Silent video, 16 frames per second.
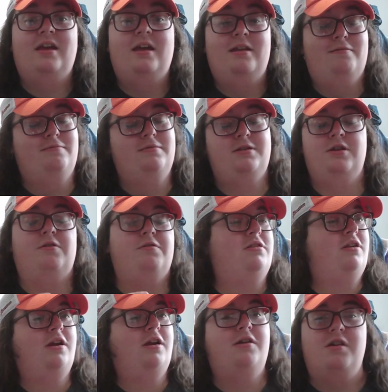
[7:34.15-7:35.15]
and you know,
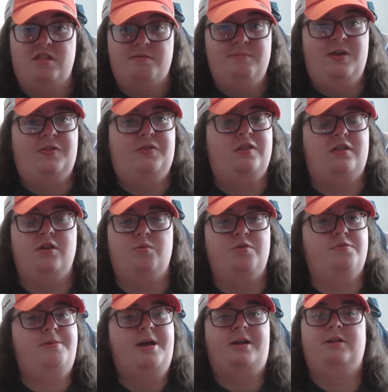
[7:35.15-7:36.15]
Zadarius Smith is still
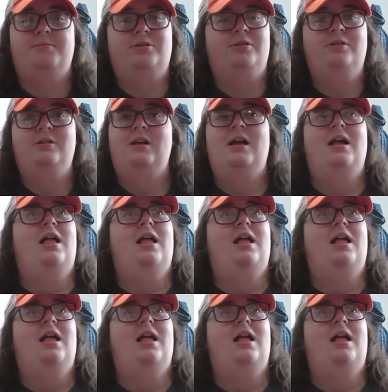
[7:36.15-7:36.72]
respectable.